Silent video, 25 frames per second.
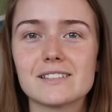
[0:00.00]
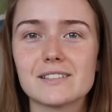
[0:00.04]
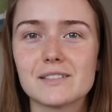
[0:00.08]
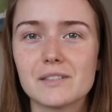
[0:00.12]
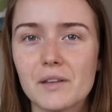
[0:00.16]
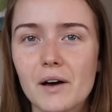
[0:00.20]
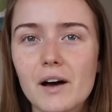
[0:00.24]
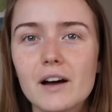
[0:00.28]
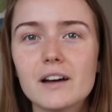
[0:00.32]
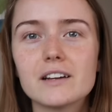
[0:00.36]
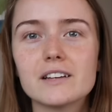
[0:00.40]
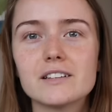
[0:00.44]

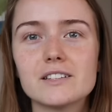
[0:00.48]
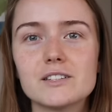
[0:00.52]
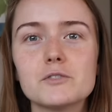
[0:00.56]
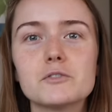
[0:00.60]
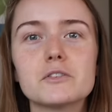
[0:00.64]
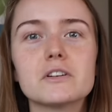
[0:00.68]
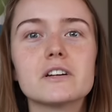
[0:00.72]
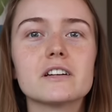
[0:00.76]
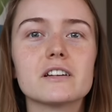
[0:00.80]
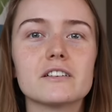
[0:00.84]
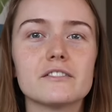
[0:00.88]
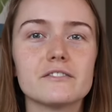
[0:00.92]
long as you
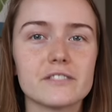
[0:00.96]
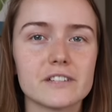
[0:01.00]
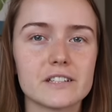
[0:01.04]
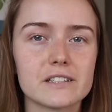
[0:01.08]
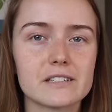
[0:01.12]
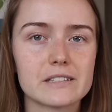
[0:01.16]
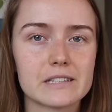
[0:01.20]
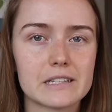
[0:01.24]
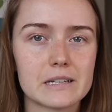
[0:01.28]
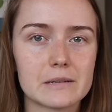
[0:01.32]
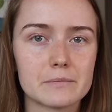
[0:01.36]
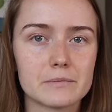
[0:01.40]
can
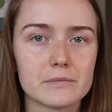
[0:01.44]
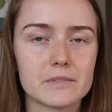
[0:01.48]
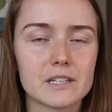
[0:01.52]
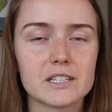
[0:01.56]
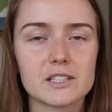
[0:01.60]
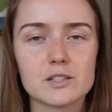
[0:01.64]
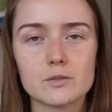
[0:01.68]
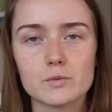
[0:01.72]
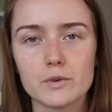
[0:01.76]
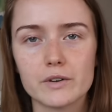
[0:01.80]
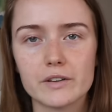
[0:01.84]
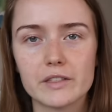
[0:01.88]
convince them
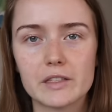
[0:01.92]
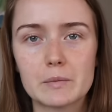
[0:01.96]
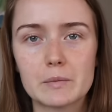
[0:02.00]
it's worth the